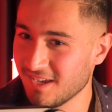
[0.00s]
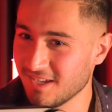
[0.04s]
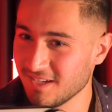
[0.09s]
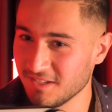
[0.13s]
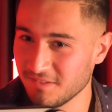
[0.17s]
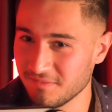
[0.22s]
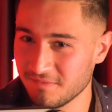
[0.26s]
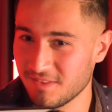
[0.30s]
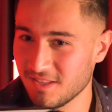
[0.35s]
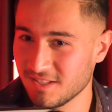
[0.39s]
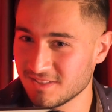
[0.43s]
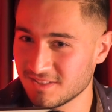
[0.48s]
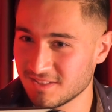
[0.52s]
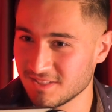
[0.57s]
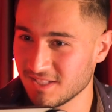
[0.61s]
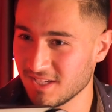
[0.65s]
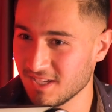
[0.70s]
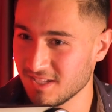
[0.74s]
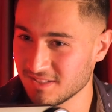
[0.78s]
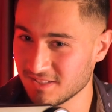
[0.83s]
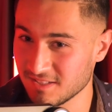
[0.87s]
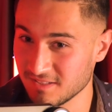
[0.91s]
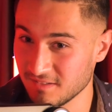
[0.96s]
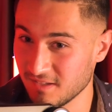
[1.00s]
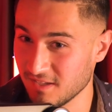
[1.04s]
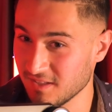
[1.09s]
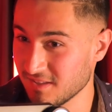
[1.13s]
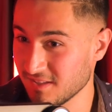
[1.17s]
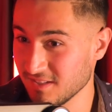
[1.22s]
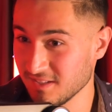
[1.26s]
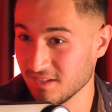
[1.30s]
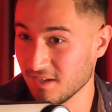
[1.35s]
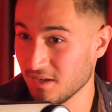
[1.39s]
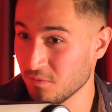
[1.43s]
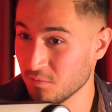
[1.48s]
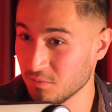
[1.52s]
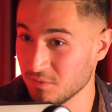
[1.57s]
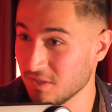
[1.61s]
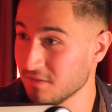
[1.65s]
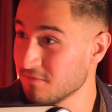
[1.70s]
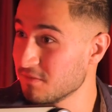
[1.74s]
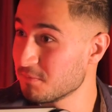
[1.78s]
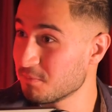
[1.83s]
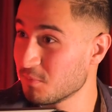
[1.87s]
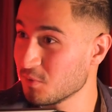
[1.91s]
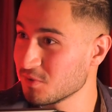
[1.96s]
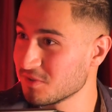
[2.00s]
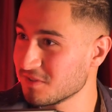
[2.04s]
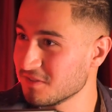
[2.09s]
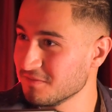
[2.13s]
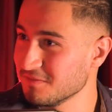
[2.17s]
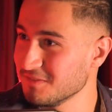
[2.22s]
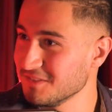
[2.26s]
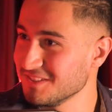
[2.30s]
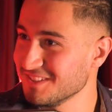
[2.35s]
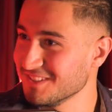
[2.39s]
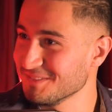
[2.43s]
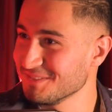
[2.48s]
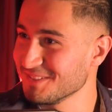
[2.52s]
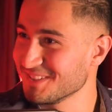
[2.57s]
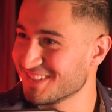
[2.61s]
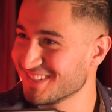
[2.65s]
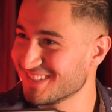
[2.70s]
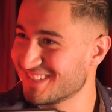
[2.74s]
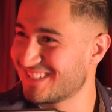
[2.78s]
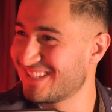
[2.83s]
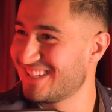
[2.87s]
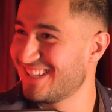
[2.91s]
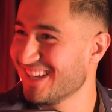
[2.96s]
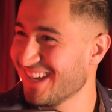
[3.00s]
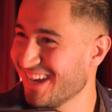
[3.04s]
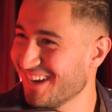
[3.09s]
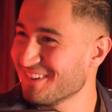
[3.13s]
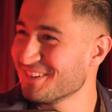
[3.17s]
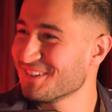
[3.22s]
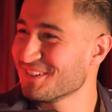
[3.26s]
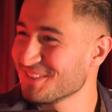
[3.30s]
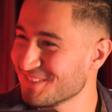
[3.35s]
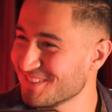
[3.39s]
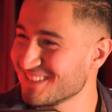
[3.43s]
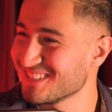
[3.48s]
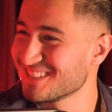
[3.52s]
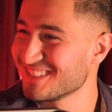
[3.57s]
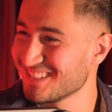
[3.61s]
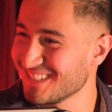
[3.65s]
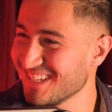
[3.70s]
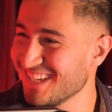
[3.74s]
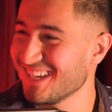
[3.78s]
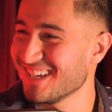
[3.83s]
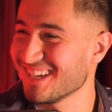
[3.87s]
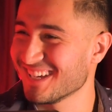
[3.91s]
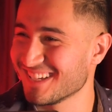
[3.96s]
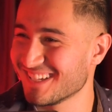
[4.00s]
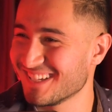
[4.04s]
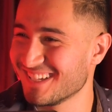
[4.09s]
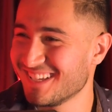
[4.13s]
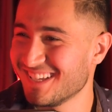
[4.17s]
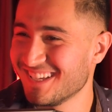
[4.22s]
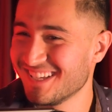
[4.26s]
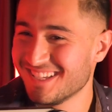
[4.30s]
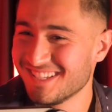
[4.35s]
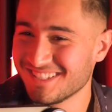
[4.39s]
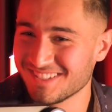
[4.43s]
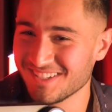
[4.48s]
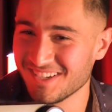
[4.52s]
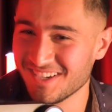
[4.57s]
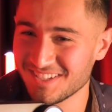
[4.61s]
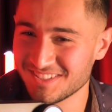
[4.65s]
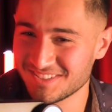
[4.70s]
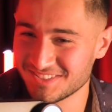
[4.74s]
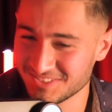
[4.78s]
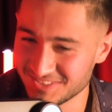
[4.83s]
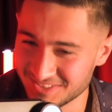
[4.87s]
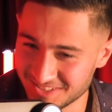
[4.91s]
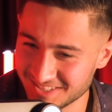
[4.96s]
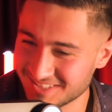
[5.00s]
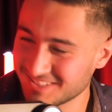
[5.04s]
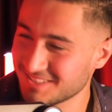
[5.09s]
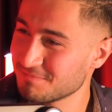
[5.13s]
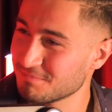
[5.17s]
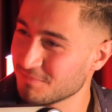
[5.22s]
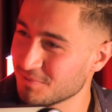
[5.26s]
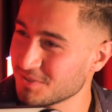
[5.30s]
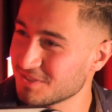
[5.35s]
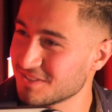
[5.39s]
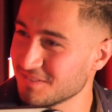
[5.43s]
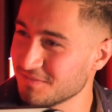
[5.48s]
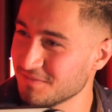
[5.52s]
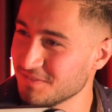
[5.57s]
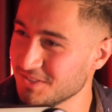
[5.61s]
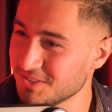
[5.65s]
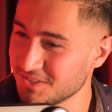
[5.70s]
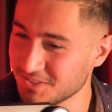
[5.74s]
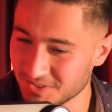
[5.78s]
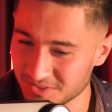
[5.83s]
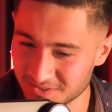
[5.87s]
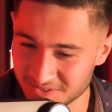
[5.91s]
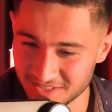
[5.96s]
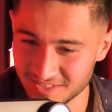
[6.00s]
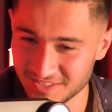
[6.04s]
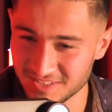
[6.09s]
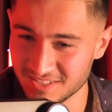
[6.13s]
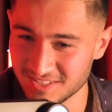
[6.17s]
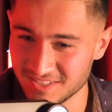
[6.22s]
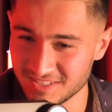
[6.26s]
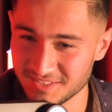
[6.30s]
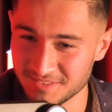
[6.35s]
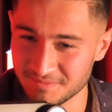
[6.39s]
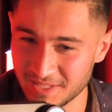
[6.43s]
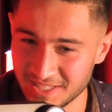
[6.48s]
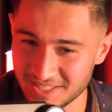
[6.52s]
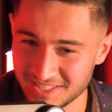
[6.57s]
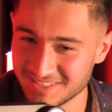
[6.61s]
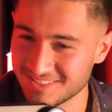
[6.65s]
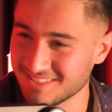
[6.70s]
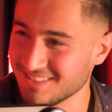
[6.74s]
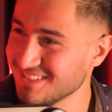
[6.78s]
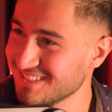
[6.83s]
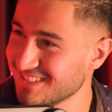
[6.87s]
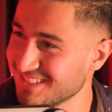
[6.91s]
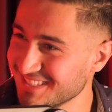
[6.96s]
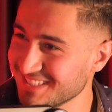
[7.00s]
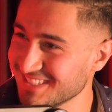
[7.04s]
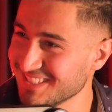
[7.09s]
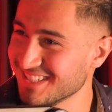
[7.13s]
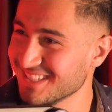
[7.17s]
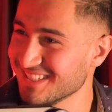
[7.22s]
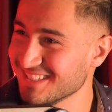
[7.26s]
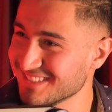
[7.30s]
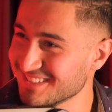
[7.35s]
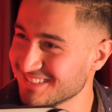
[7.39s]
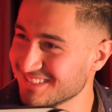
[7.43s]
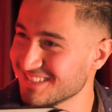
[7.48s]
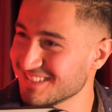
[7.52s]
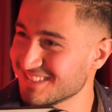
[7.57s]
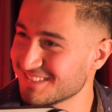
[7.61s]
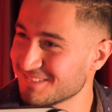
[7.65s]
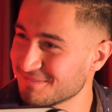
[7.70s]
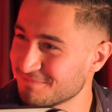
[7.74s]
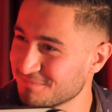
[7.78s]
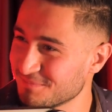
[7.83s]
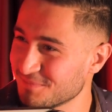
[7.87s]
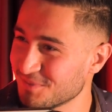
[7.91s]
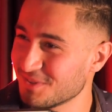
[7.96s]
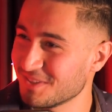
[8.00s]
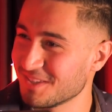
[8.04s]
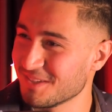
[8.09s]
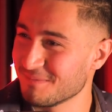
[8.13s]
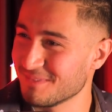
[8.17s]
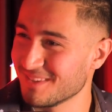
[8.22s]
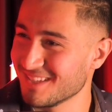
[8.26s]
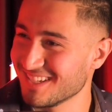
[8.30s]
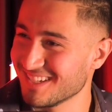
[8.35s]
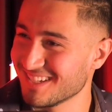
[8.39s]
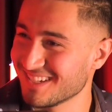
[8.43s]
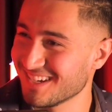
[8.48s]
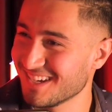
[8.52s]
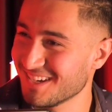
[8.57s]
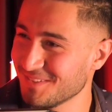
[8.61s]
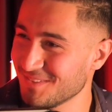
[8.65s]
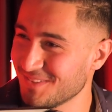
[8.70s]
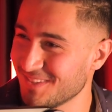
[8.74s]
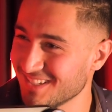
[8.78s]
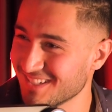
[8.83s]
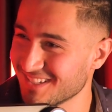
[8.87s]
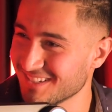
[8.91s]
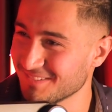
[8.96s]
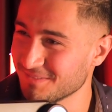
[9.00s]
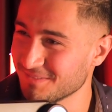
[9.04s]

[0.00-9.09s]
And if that's the case, I think I'll never post a video because I'll always, So I should just post the videos and make a CD and just put them there, out there.